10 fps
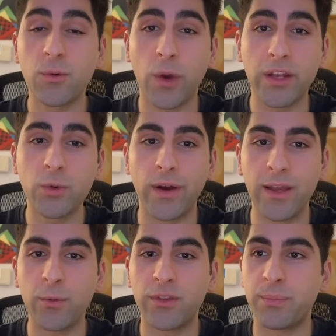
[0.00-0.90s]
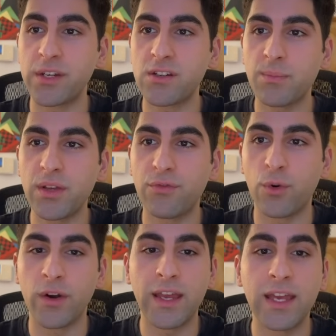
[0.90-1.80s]
right away with bishop
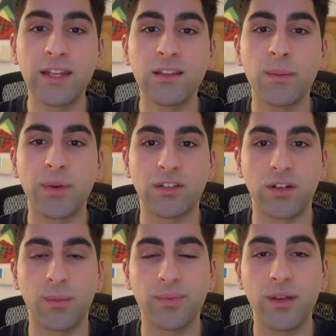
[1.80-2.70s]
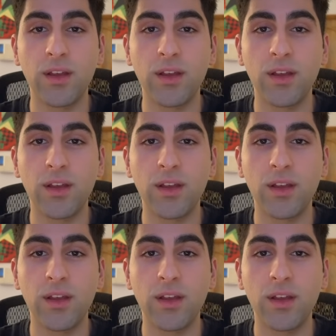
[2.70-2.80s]
b4 hitting the bishop.